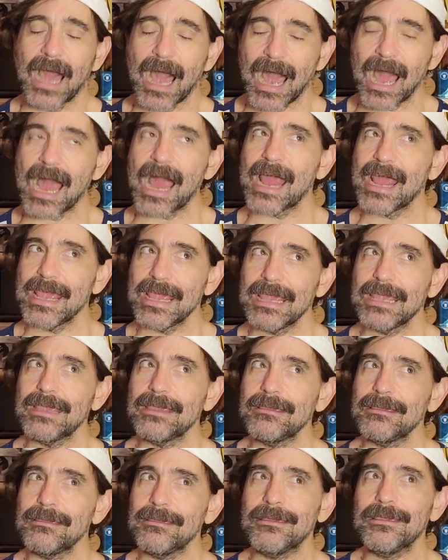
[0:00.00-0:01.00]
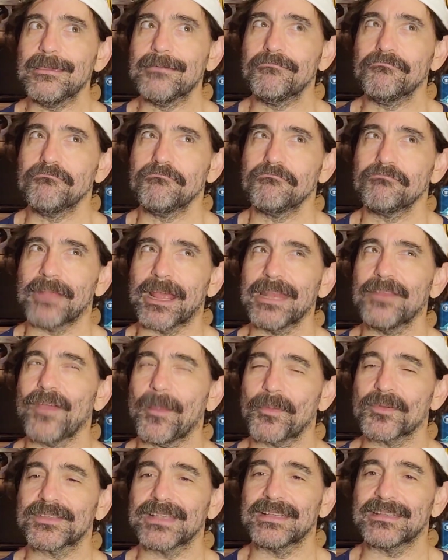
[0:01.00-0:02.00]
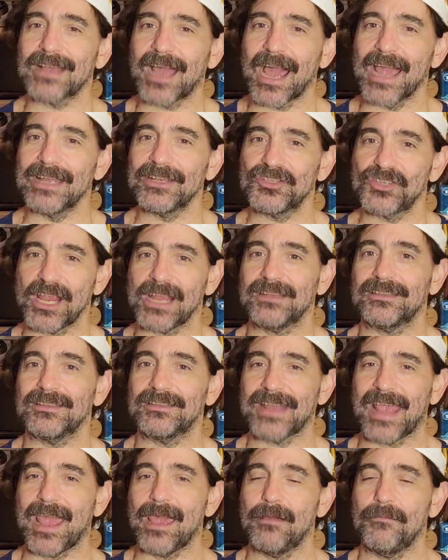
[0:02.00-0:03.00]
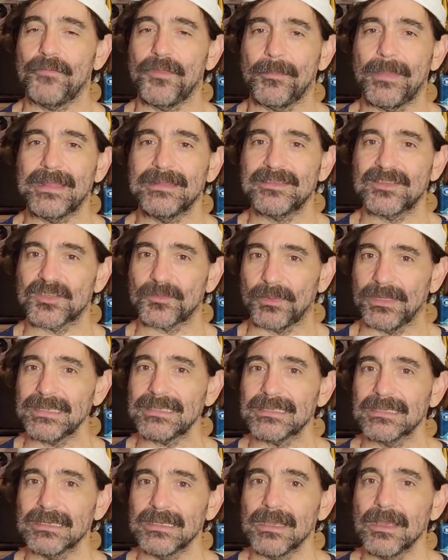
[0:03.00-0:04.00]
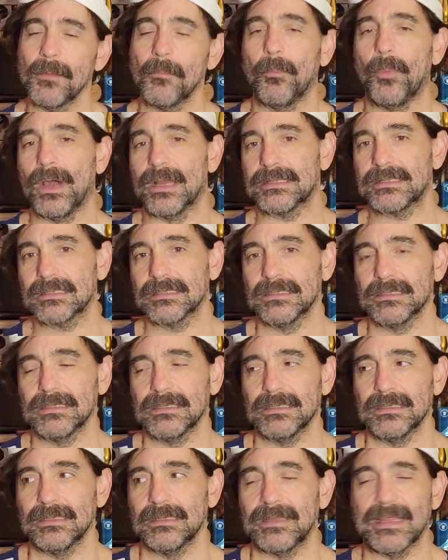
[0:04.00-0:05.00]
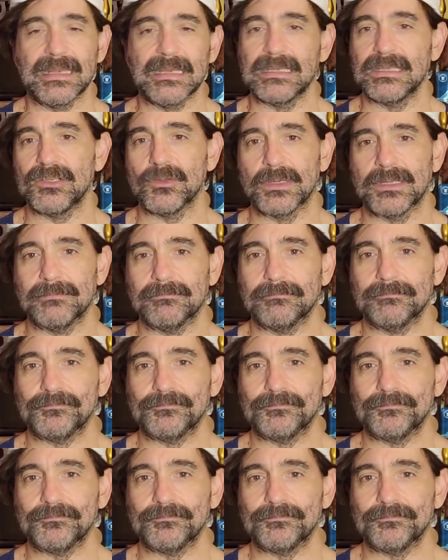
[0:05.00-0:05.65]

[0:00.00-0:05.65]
95% I checked to have the beds split, but they didn't do it.